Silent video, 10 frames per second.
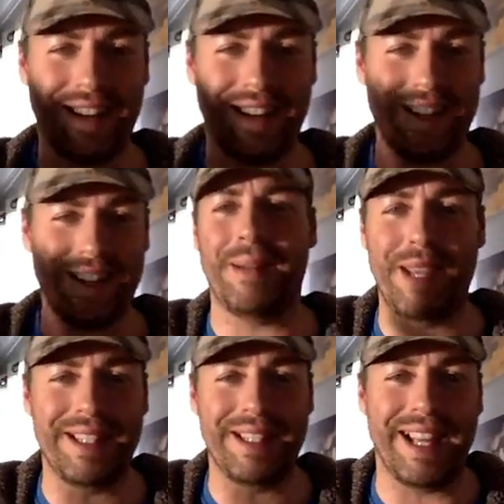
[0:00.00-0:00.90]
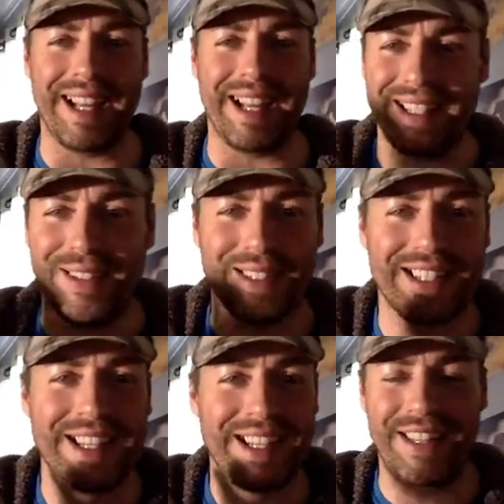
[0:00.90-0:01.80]
oh man, I made that, you know,
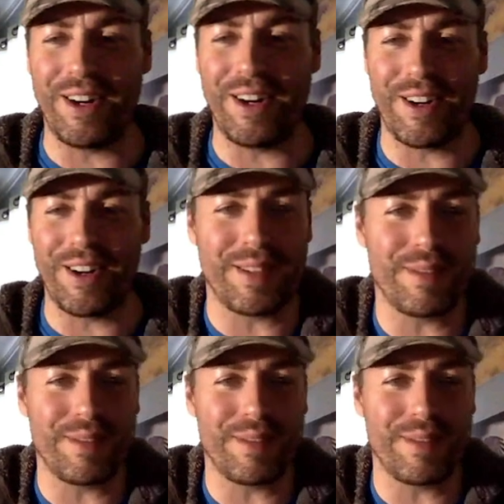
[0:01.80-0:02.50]
there it is.